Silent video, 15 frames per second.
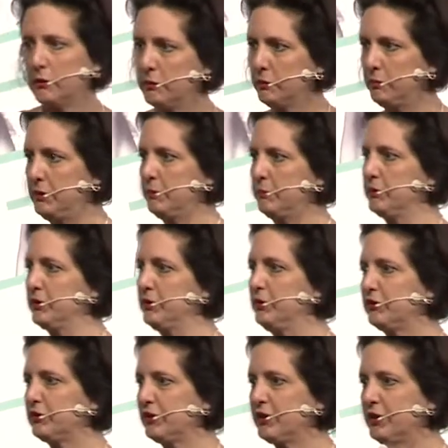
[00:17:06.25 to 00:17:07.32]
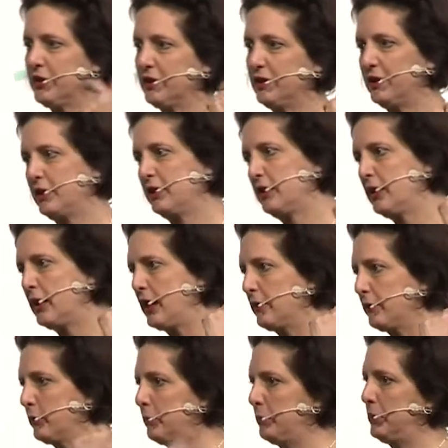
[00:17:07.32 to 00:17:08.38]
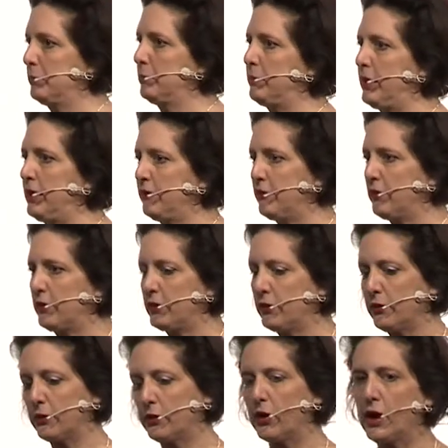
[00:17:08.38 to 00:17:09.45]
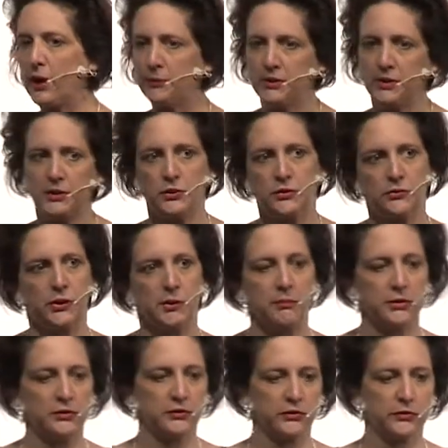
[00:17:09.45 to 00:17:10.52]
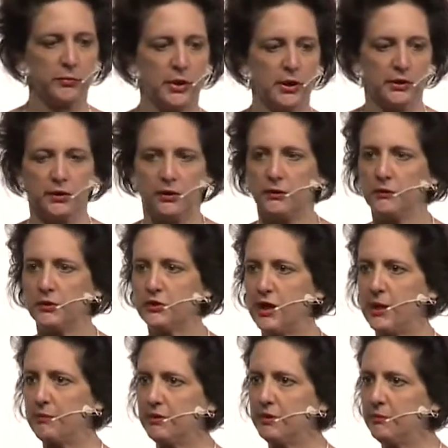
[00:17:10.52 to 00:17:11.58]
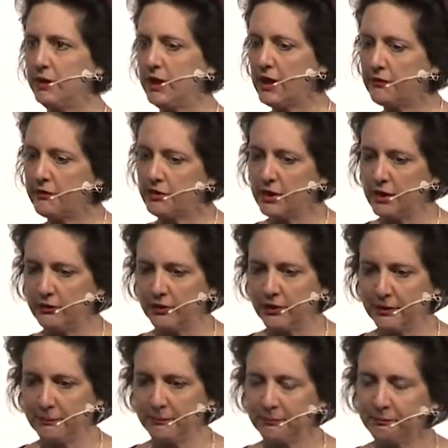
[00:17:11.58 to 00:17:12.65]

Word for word: Will people use it? And will people pay for it or opt into our business model, which happened to be advertising?